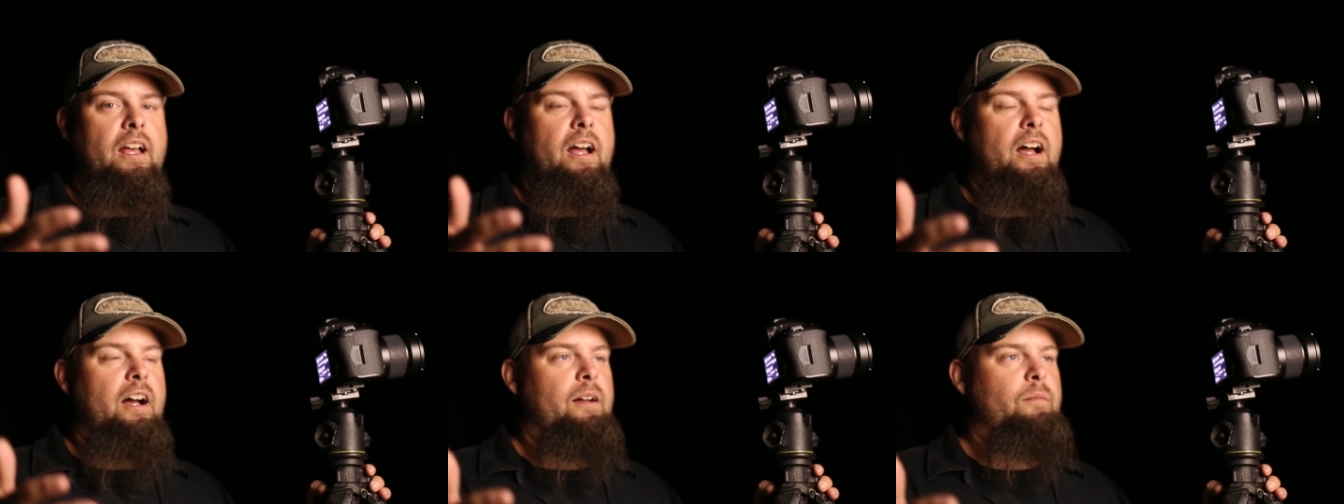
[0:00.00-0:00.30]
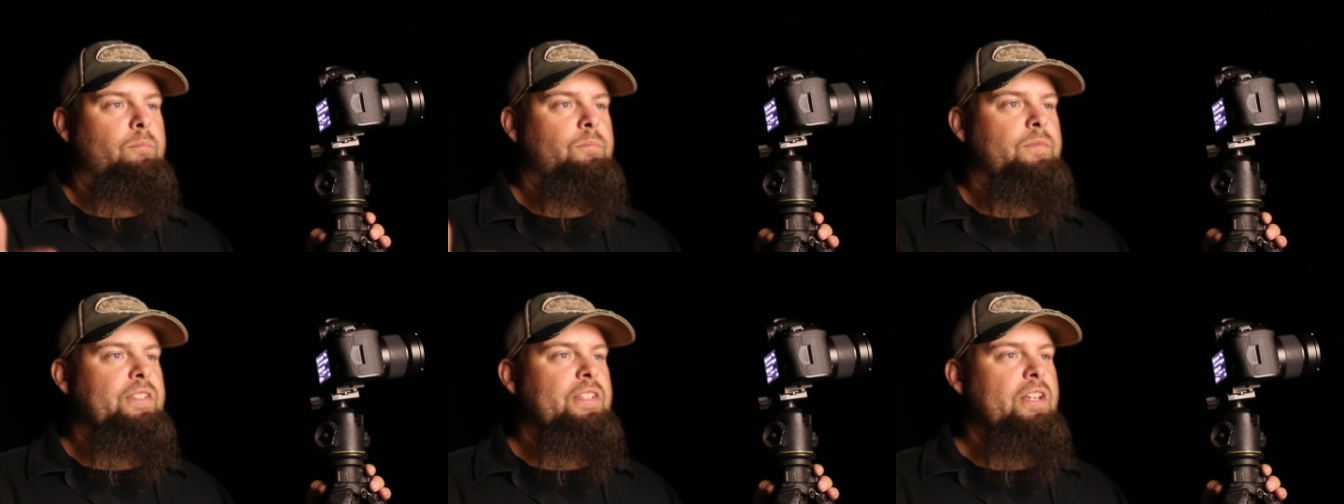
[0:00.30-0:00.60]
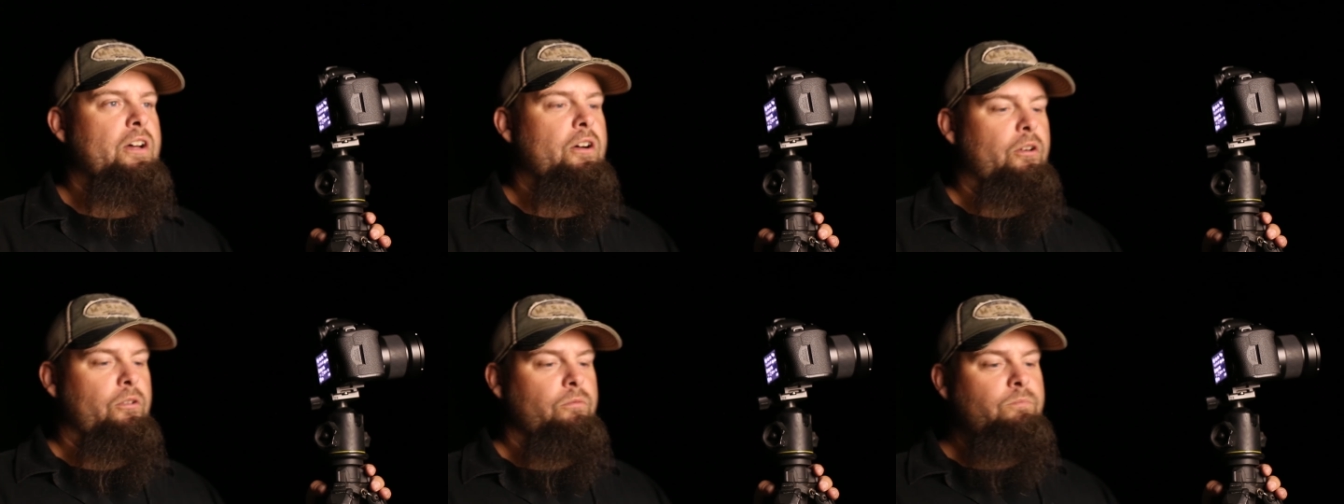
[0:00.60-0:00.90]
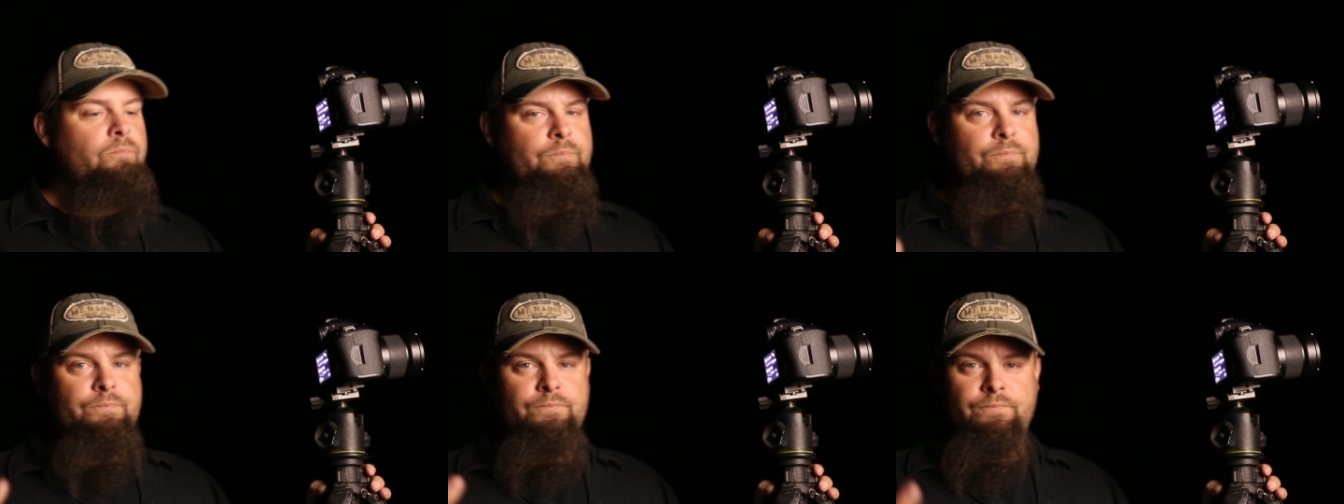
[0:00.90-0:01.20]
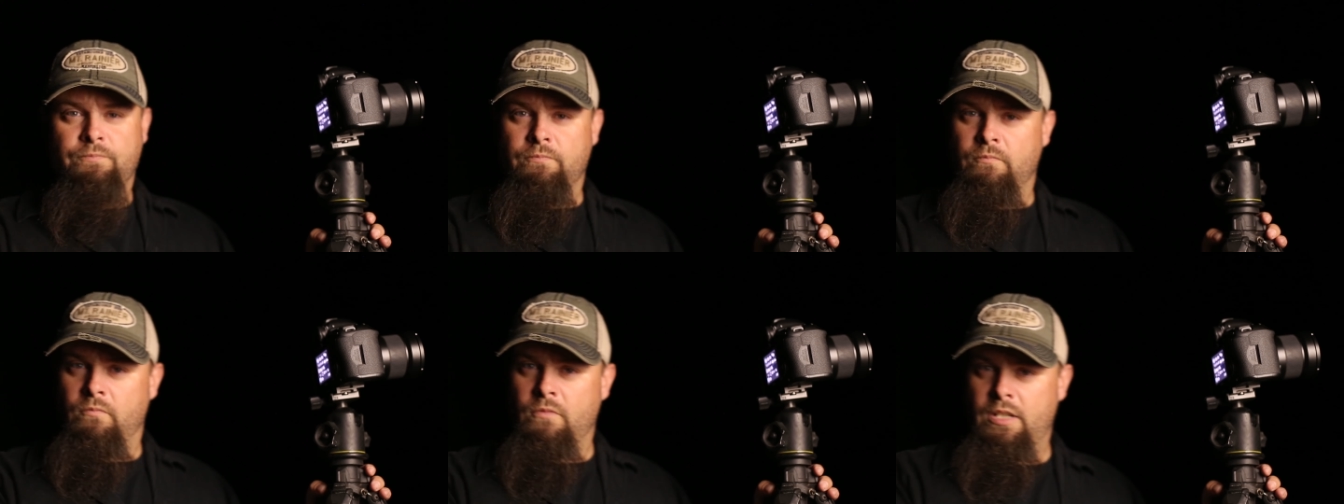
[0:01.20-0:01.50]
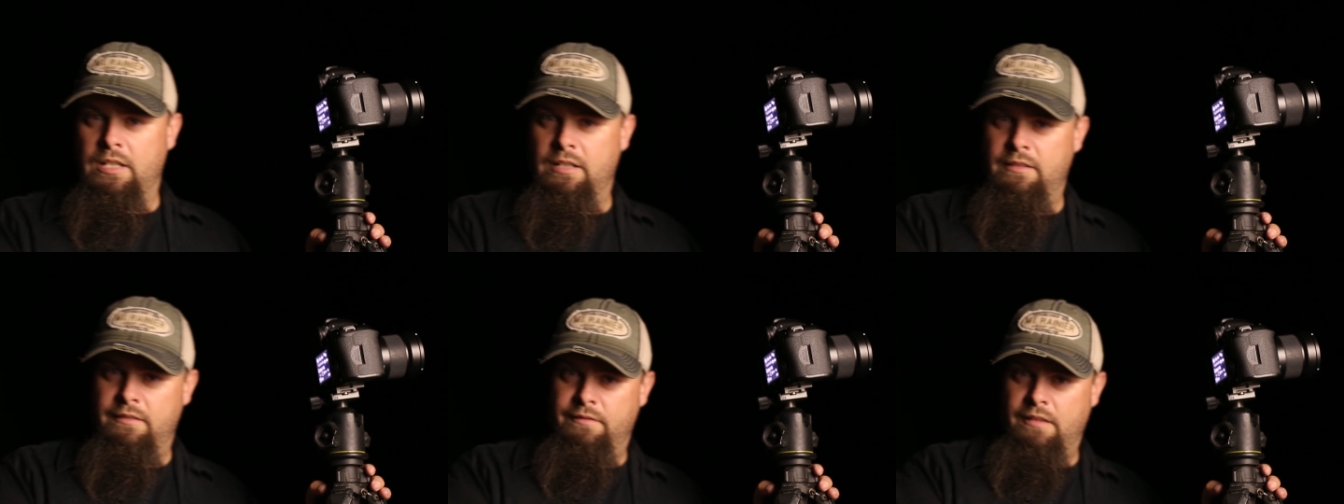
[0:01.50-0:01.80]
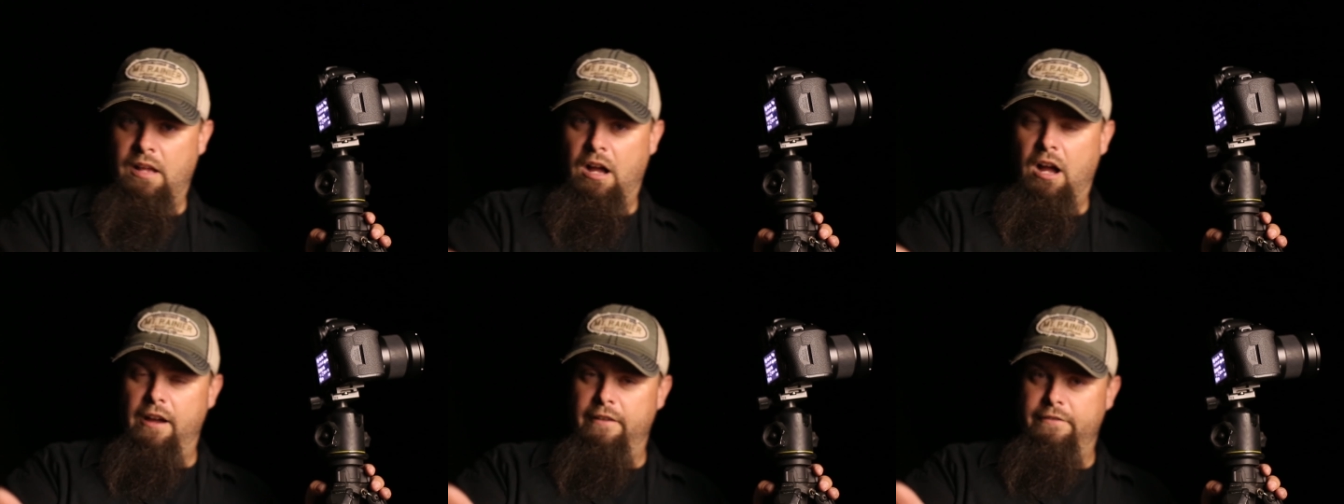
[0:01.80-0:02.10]
Um, so
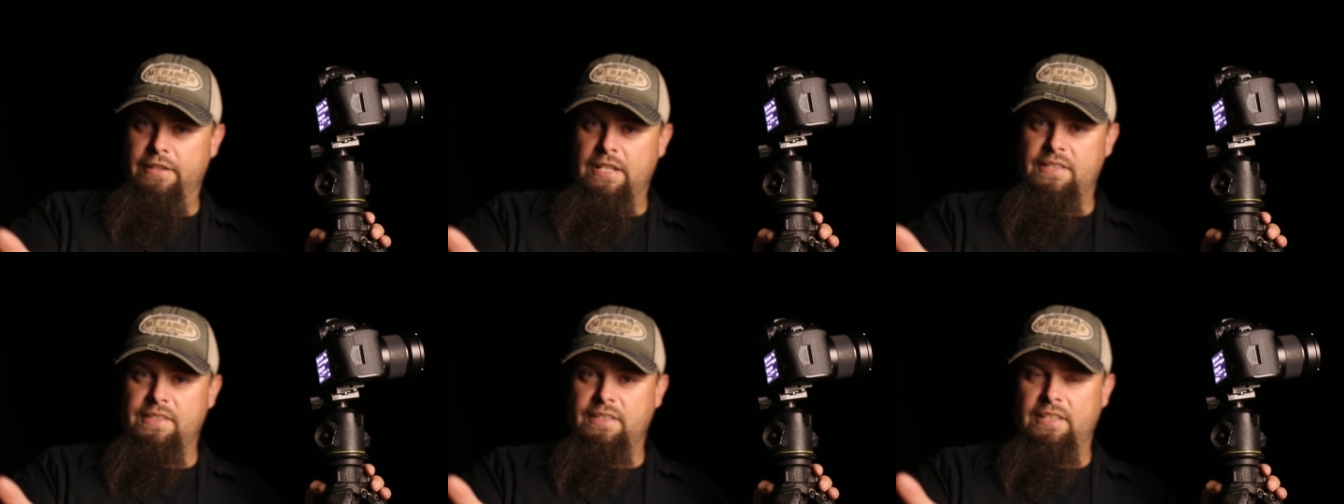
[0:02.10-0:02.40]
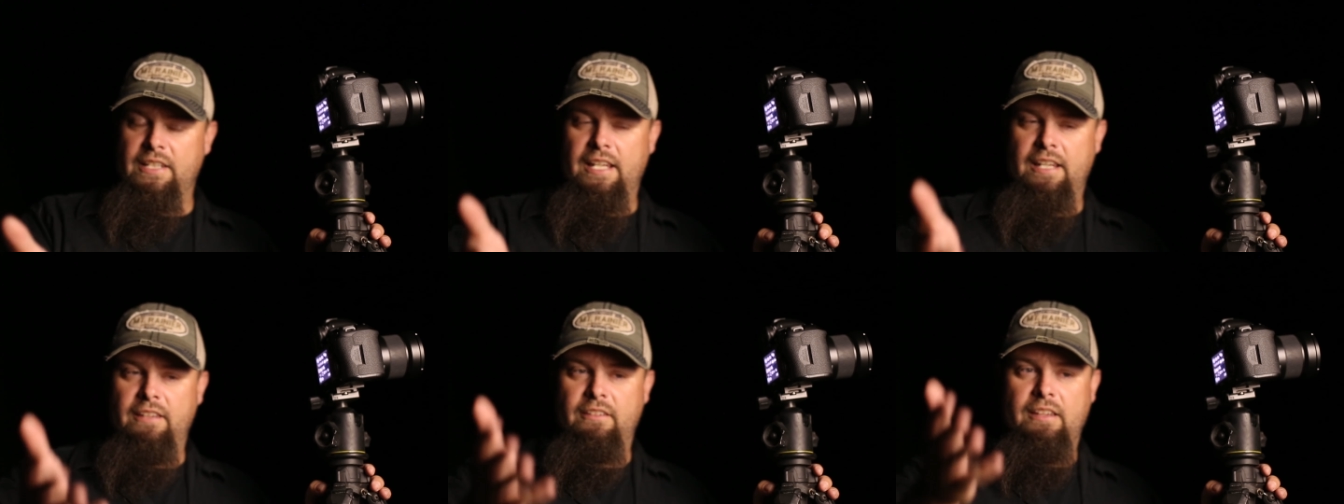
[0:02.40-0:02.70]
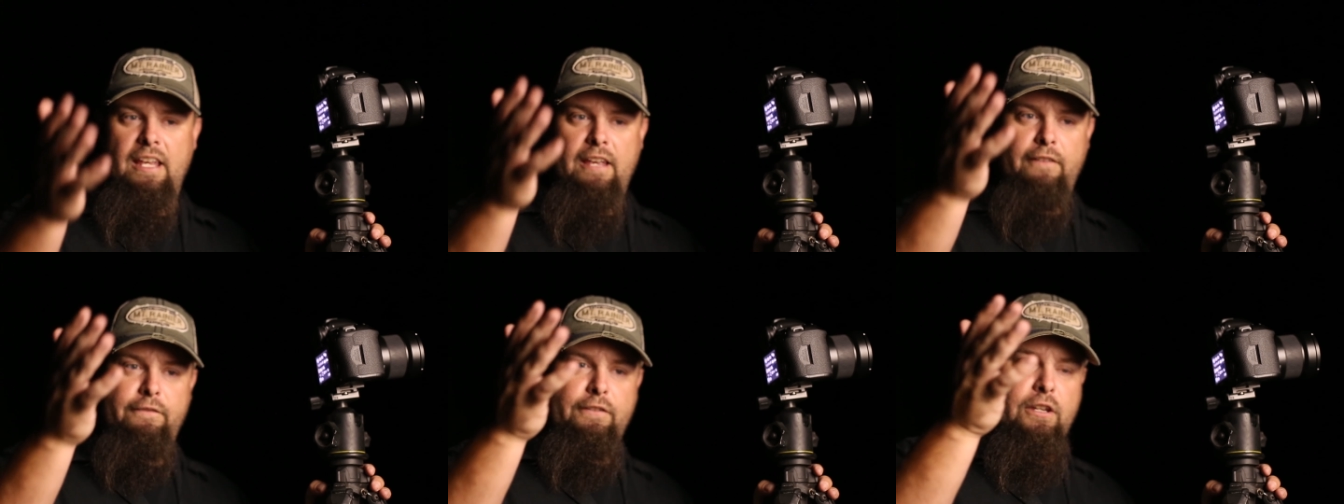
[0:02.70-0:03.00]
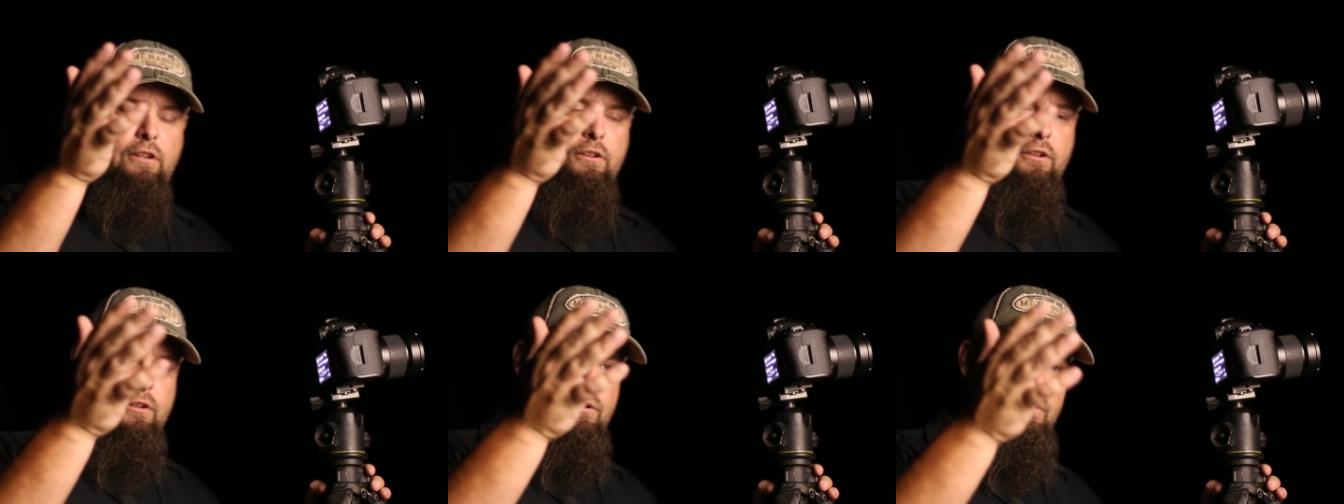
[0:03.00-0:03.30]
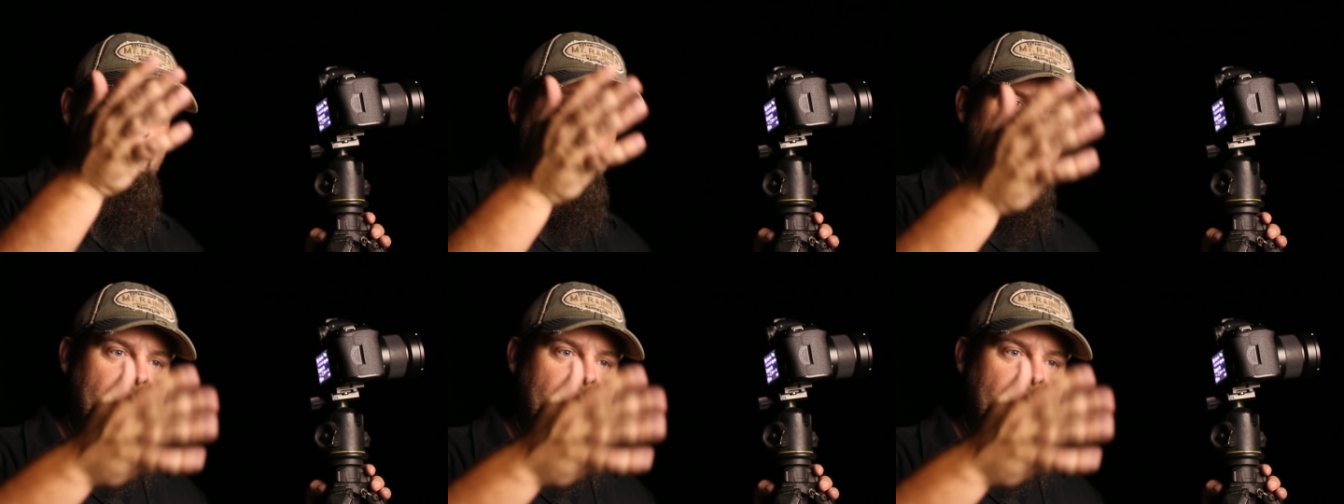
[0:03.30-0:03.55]
obviously if you